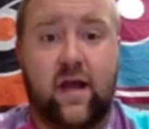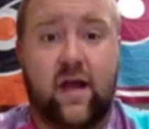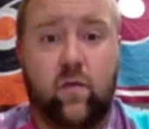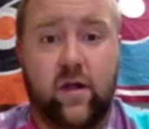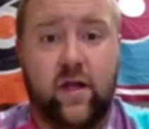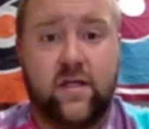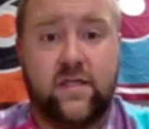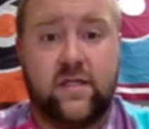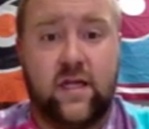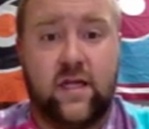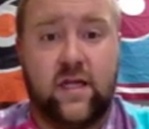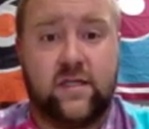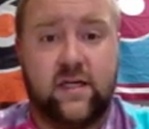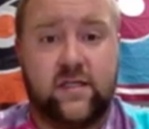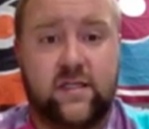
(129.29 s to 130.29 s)
Well, let's see.
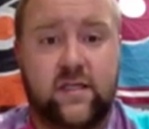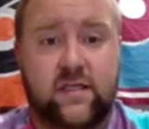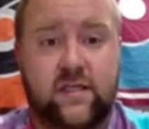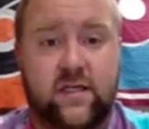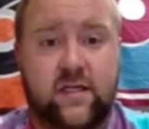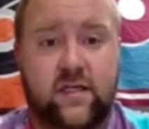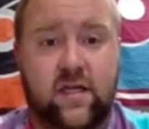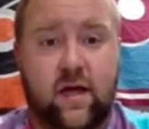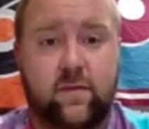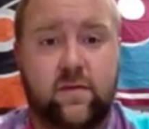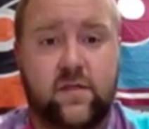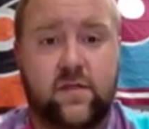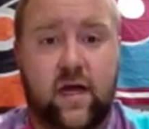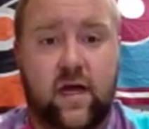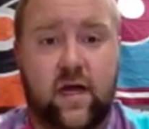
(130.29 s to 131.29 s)
66 times
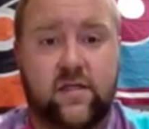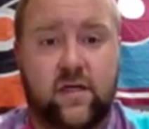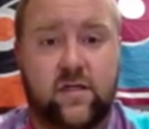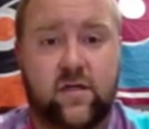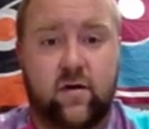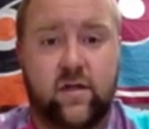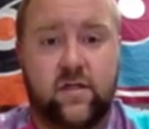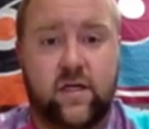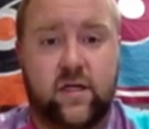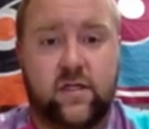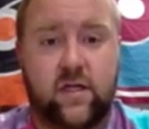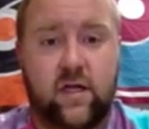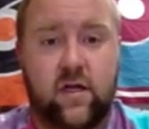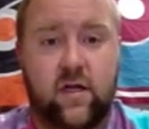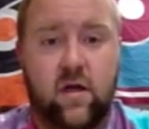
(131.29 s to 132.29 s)
10 is
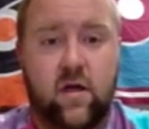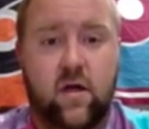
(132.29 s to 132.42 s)
660.